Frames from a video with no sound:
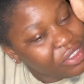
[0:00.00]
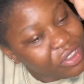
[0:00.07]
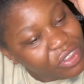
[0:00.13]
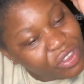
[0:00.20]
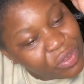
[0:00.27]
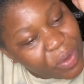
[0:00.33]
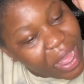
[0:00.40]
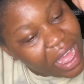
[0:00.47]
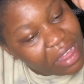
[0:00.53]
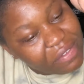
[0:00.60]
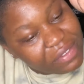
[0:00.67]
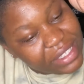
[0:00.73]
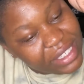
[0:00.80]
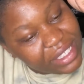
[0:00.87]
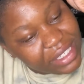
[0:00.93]
to
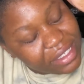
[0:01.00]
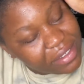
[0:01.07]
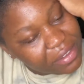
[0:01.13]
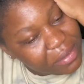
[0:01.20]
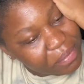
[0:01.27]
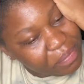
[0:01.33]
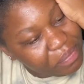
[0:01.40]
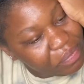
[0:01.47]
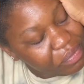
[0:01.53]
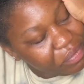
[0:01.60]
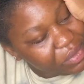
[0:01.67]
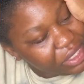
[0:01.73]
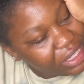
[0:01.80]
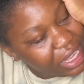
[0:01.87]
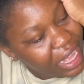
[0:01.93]
have dinner
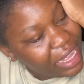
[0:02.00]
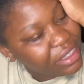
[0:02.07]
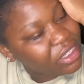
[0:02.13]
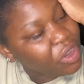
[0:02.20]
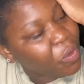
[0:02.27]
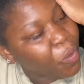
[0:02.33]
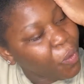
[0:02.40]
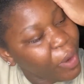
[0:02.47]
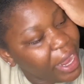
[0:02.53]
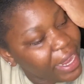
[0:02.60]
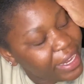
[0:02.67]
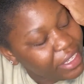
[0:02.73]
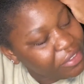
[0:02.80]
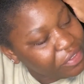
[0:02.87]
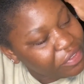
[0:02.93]
at a
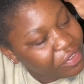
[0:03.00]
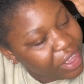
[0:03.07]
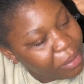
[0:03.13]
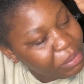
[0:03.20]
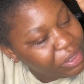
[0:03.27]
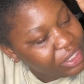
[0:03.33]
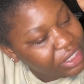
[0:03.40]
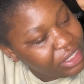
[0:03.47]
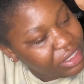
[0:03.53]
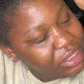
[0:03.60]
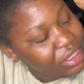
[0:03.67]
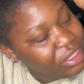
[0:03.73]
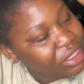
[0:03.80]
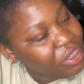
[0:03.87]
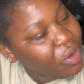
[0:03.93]
white
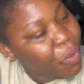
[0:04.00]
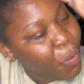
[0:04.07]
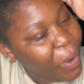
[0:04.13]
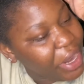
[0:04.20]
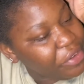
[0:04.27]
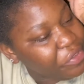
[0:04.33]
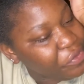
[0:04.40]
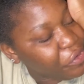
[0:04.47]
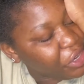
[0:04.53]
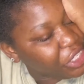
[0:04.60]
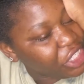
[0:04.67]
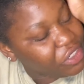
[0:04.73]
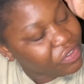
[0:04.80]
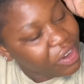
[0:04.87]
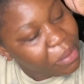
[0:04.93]

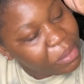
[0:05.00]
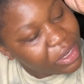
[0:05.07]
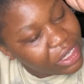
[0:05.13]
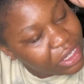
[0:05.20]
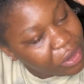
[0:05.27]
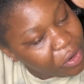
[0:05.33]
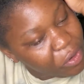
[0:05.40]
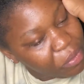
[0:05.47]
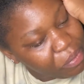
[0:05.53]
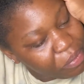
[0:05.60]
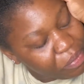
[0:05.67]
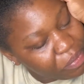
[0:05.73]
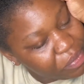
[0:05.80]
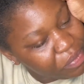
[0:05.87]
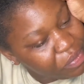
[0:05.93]
French family
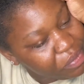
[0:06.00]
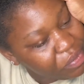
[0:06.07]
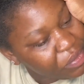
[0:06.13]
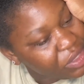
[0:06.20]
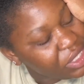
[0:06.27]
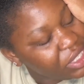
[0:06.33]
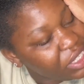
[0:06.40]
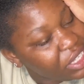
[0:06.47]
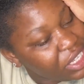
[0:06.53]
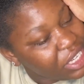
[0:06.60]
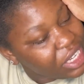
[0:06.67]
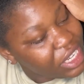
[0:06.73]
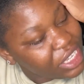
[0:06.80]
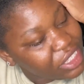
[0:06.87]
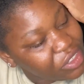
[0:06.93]
home,
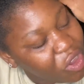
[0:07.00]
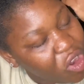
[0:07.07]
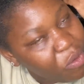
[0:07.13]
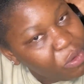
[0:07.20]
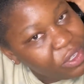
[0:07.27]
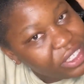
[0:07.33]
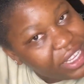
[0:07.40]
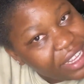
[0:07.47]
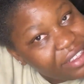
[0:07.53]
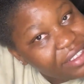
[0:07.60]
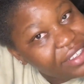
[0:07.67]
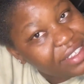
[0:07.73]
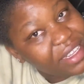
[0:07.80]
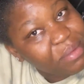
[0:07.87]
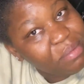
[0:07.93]
it's almost like the
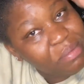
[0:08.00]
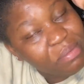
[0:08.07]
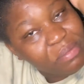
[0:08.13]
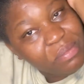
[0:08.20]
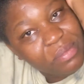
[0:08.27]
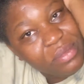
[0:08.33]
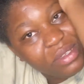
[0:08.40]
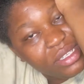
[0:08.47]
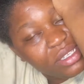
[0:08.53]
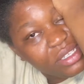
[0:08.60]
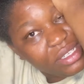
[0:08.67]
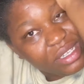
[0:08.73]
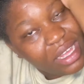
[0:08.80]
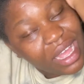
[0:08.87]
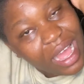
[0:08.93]
same
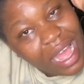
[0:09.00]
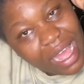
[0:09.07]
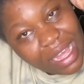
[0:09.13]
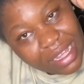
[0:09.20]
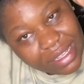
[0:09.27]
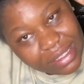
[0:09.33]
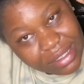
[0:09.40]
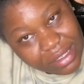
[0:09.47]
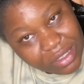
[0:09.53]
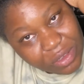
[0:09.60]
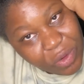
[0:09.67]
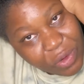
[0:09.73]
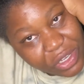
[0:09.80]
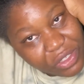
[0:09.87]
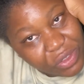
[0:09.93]
as
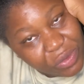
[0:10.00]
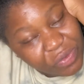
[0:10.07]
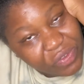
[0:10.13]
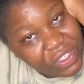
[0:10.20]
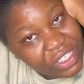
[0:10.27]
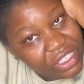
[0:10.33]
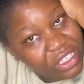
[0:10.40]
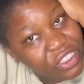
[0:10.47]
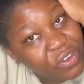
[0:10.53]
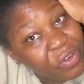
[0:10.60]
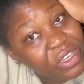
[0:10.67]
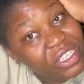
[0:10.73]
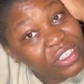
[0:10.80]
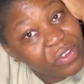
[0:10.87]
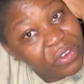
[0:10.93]
going to visit your
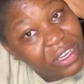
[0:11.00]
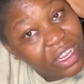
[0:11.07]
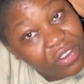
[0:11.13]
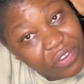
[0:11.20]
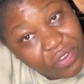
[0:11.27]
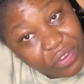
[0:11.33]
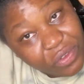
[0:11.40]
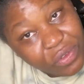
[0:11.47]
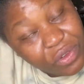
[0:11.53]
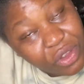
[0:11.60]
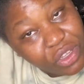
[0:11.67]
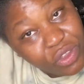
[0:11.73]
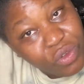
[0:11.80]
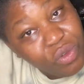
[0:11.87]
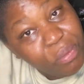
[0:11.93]
niece or nephew, your
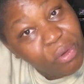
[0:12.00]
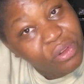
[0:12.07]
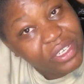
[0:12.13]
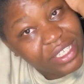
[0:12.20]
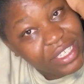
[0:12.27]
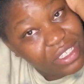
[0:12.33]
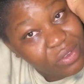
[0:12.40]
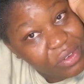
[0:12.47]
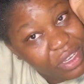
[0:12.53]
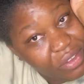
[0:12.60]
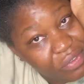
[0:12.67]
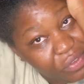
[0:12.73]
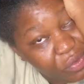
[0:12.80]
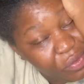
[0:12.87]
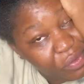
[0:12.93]
newborn niece or nephew.